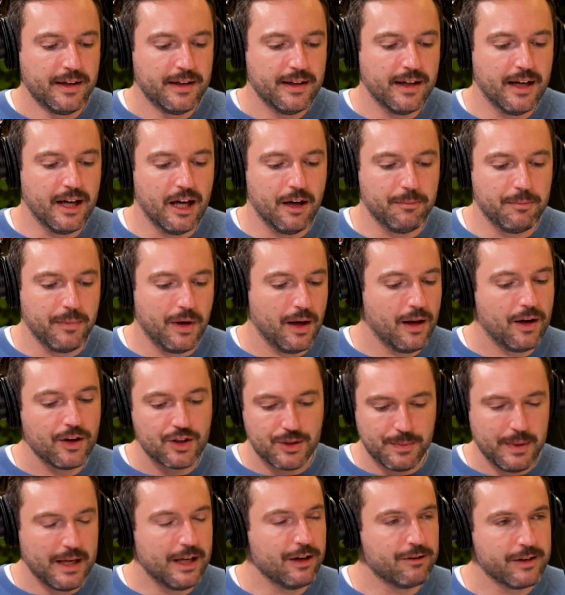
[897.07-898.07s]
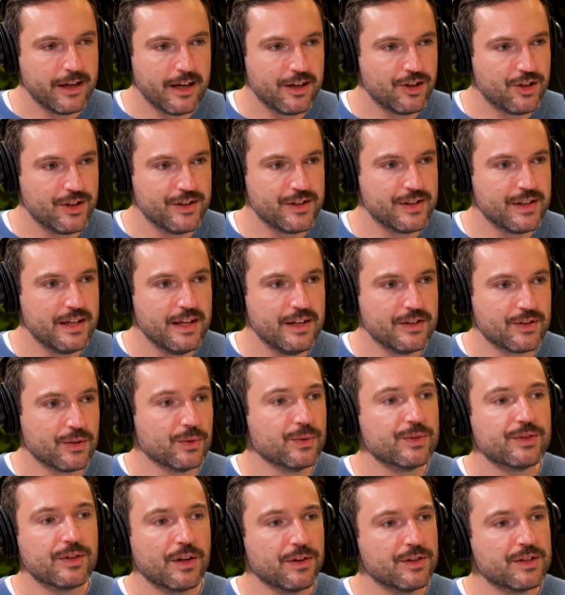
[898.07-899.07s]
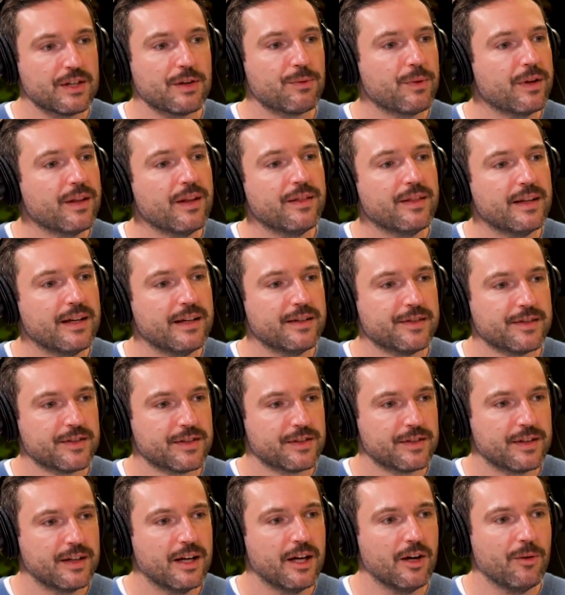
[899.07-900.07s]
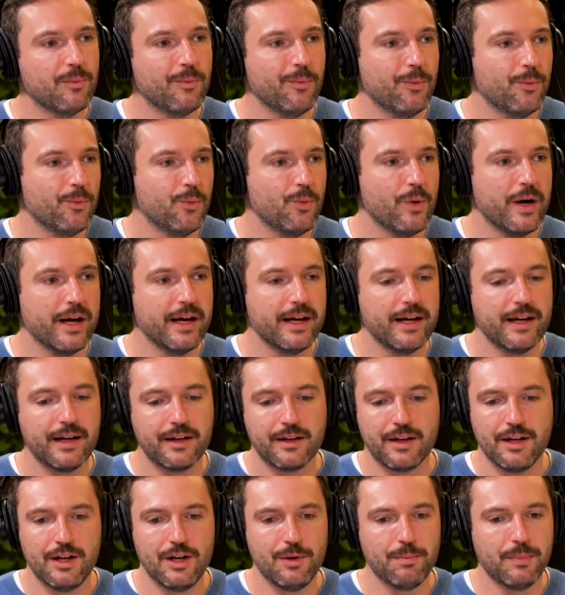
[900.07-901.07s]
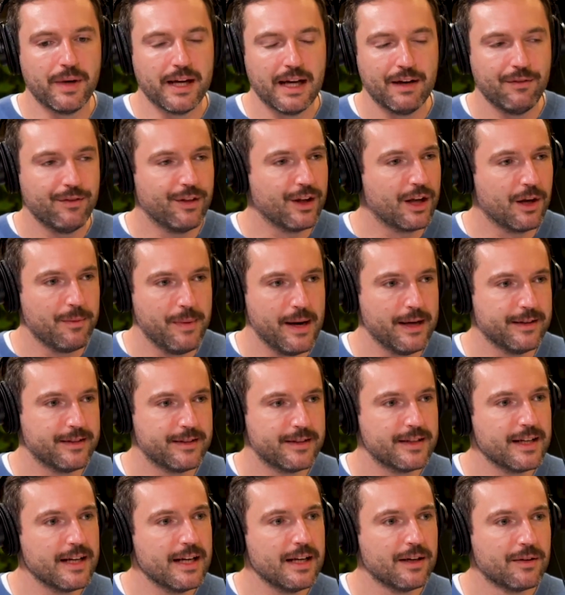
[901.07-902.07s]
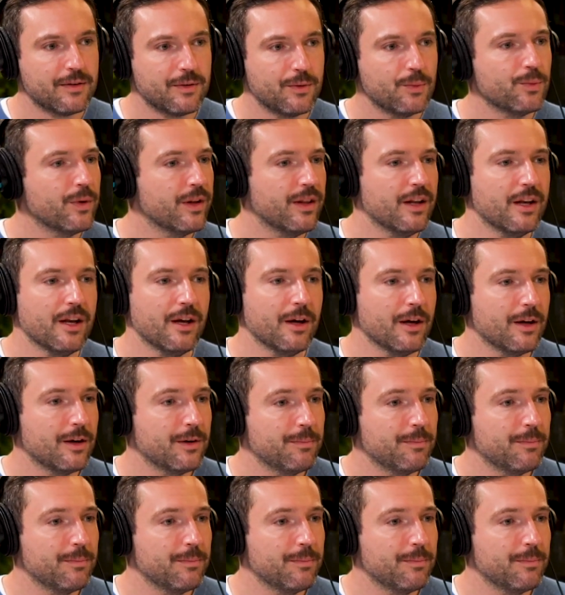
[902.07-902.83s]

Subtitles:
Large media agencies also sit within this, where you might have the capacity within a